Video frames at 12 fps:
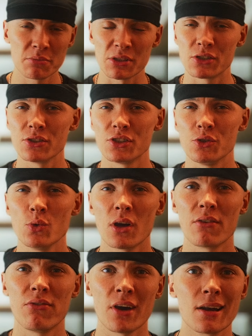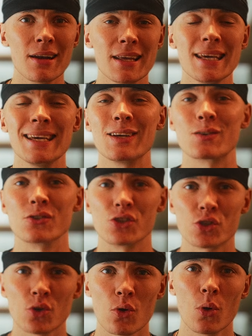because you are finally in
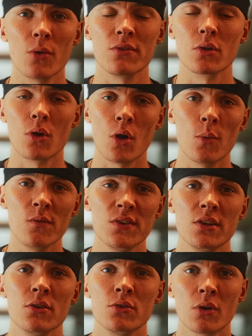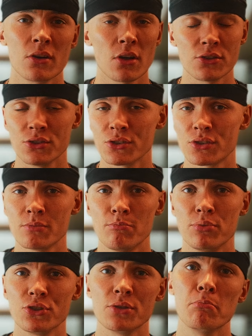control of your own video. You are not just
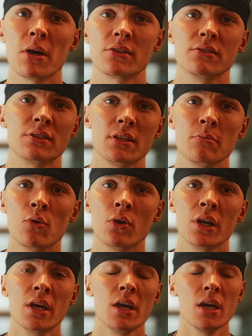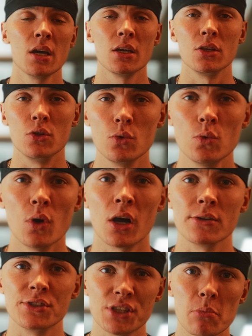pushing buttons anymore. You are
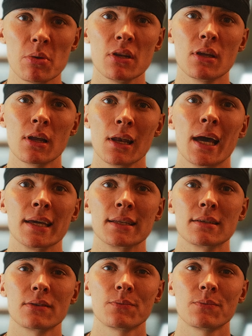shaping light.